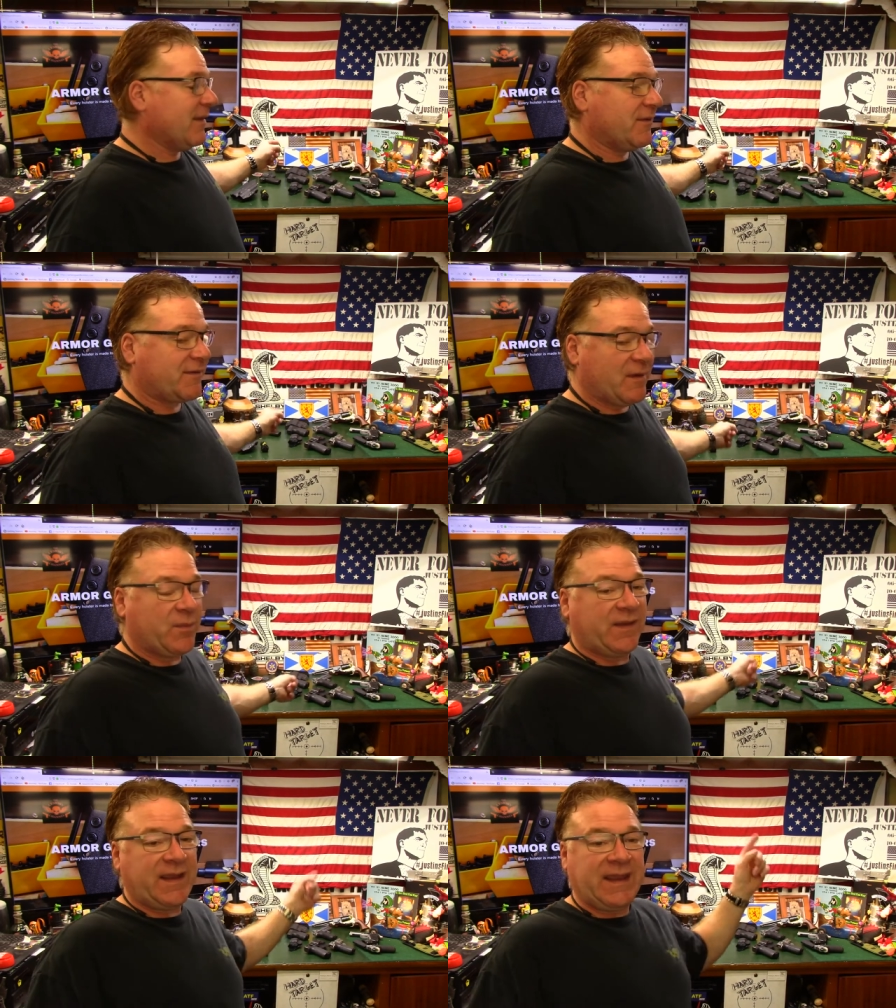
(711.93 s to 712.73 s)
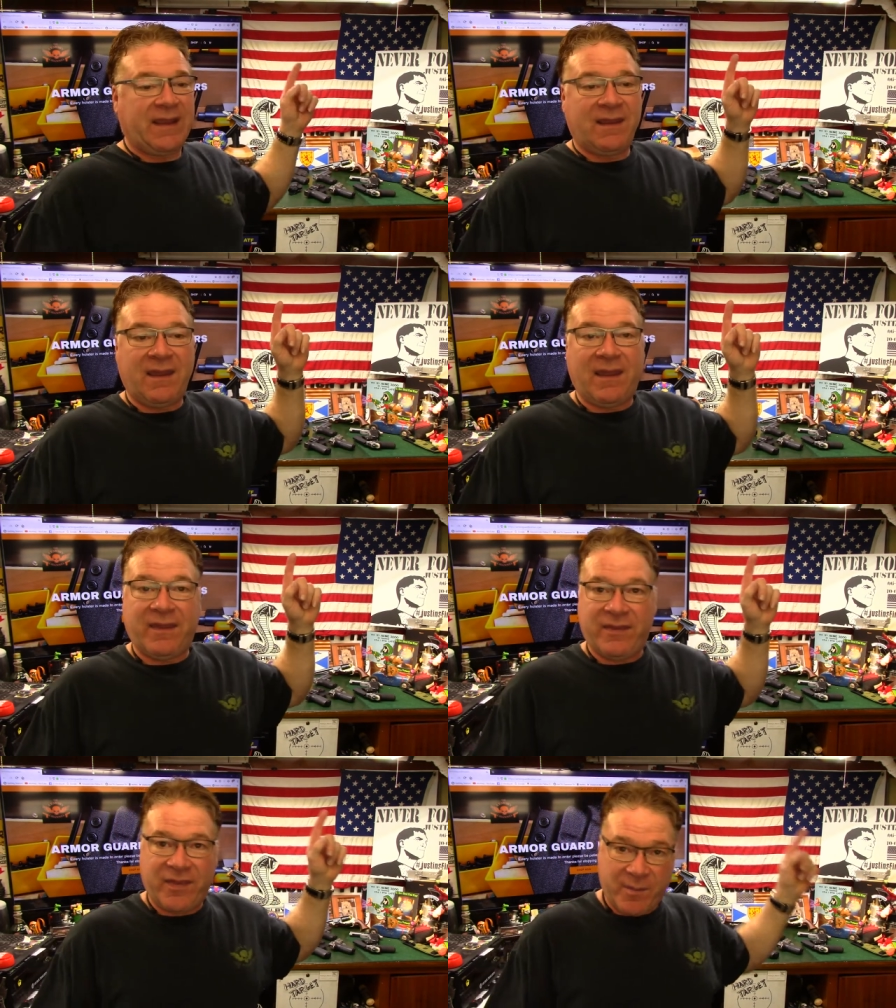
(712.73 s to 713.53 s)
simply
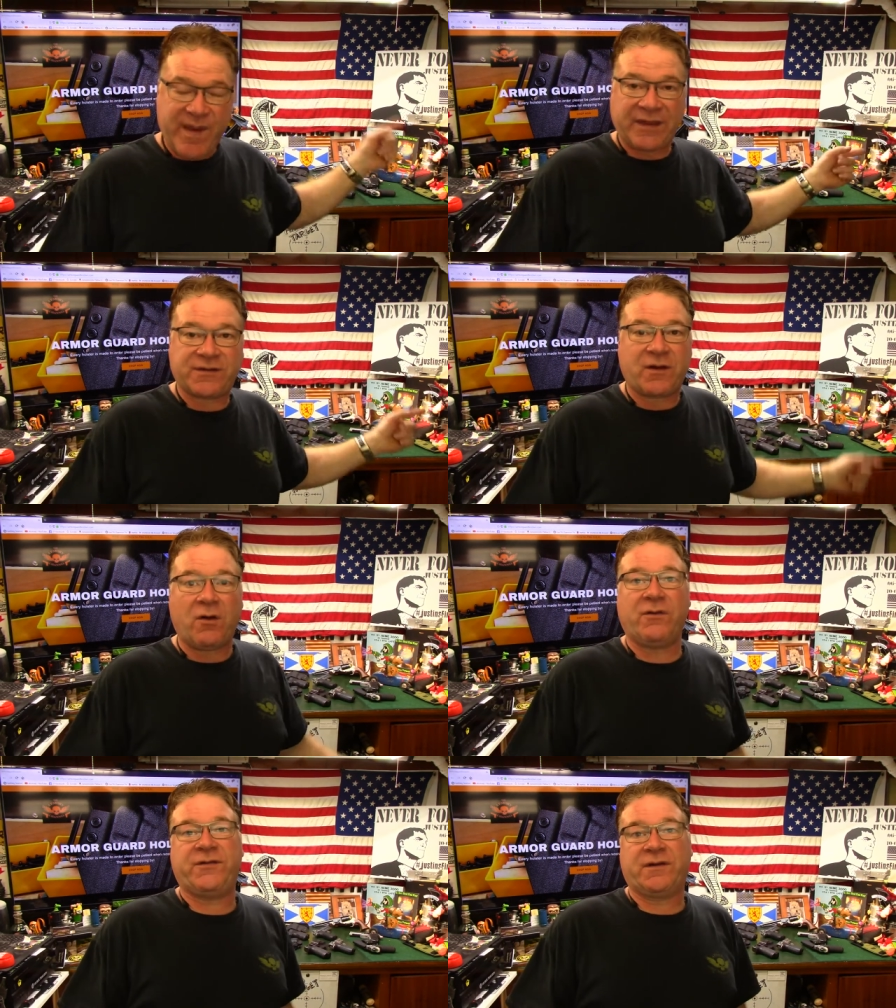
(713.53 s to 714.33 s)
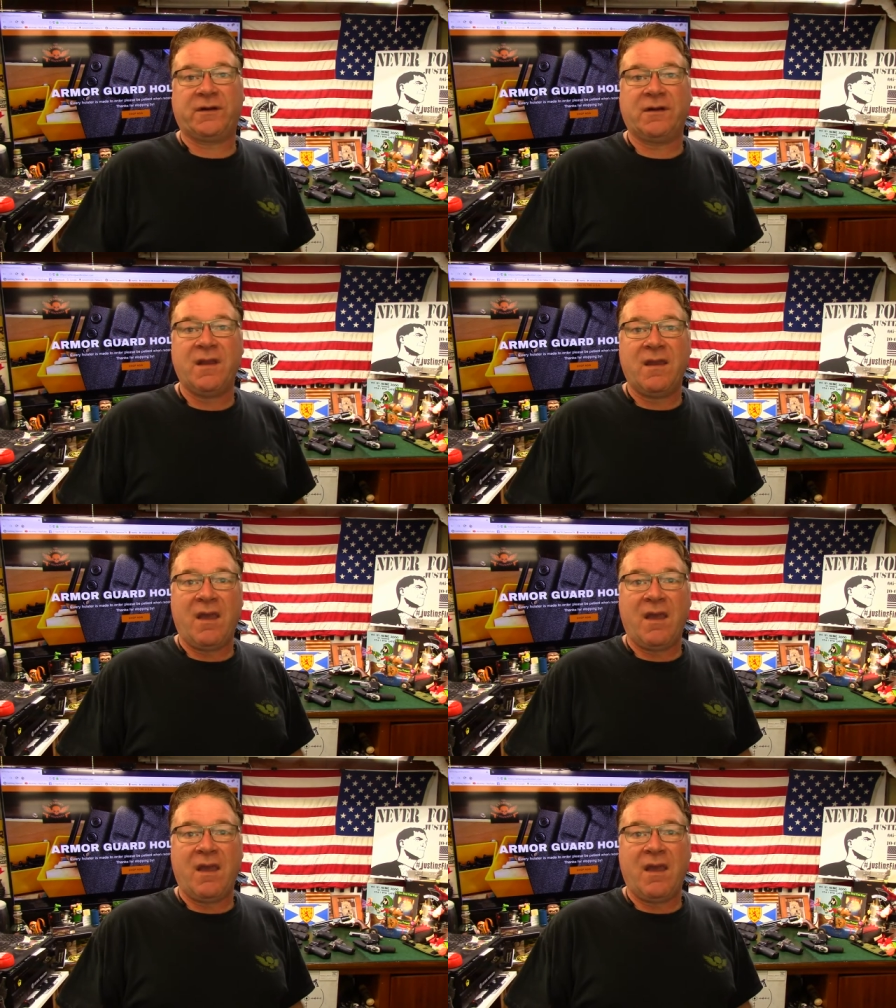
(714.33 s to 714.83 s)
the best holster